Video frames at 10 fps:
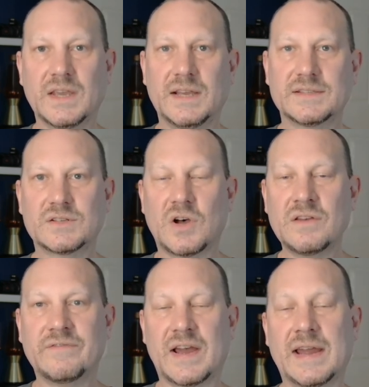It's
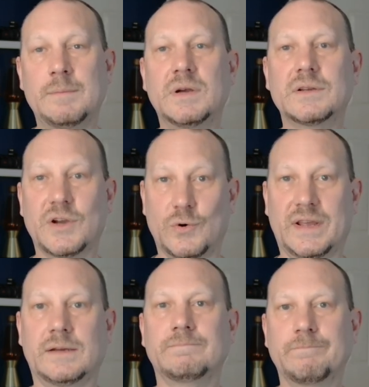called vibe
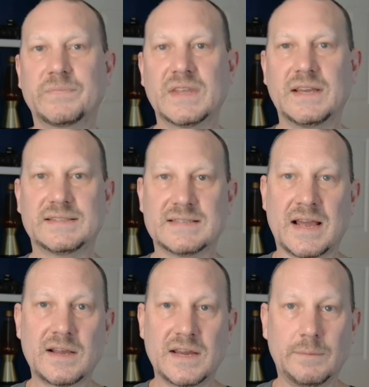coding. It's
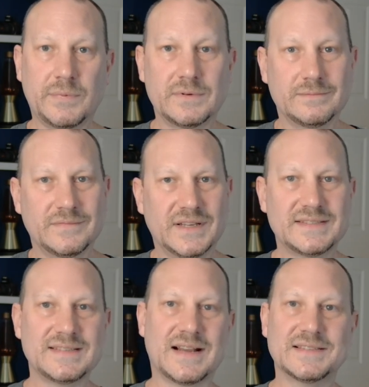not hype,
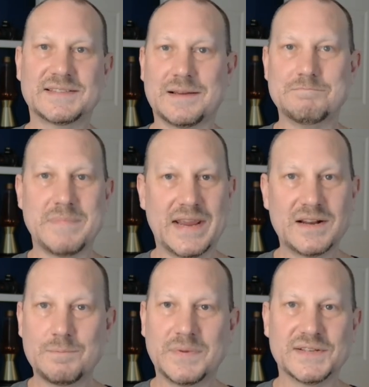it's not some made
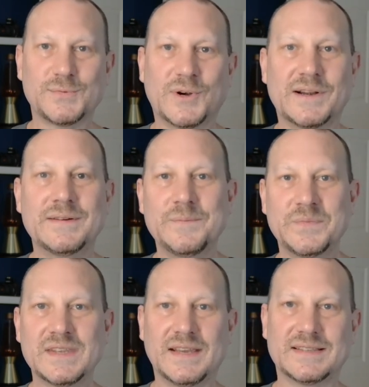up buzzword.
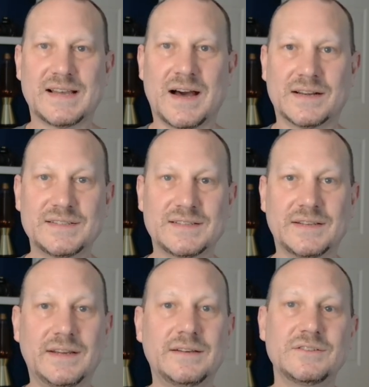It's
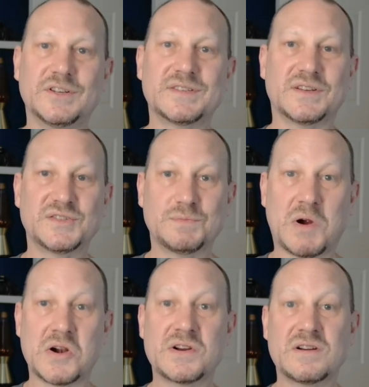honestly just a
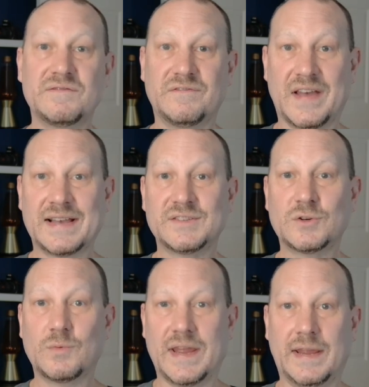smarter,
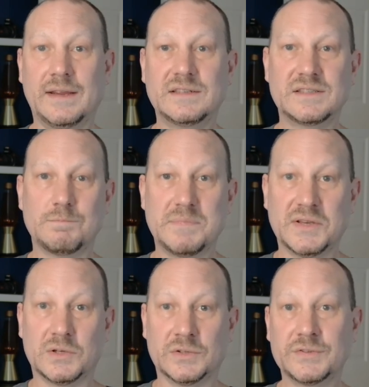faster way to
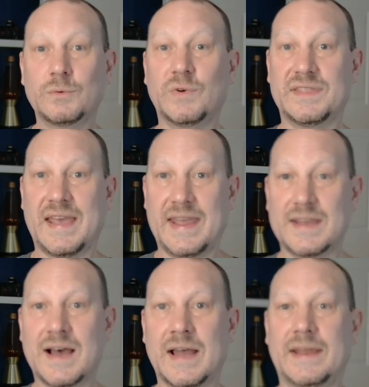build with
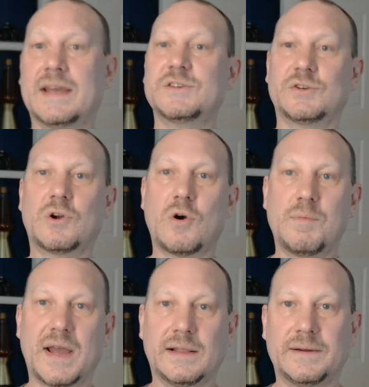AI as your co
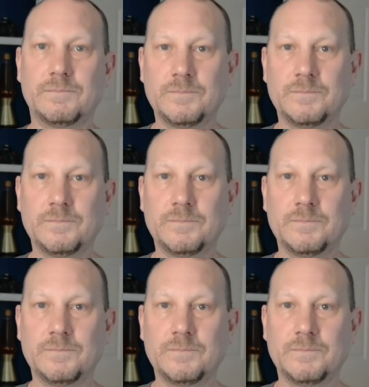pilot.